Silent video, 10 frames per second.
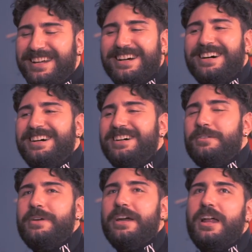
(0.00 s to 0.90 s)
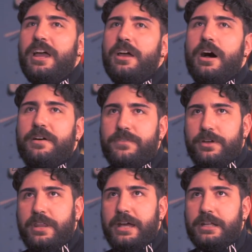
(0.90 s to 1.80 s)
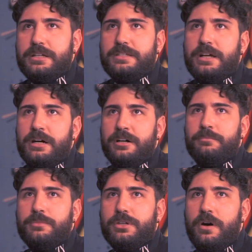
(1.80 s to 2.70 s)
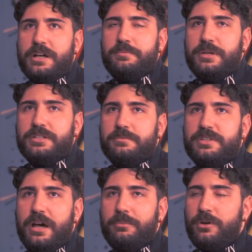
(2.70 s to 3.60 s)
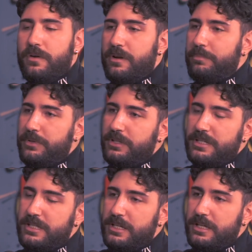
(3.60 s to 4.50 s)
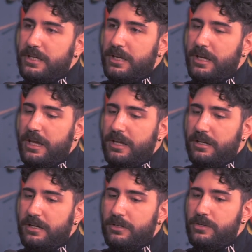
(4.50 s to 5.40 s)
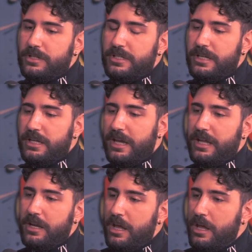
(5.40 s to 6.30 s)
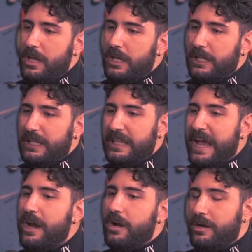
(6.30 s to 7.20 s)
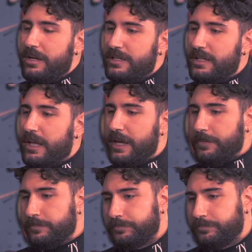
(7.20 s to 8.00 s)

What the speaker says: Oh, man. I feel that because, you know, I spent some time growing up in the city and New York City, and there is, like,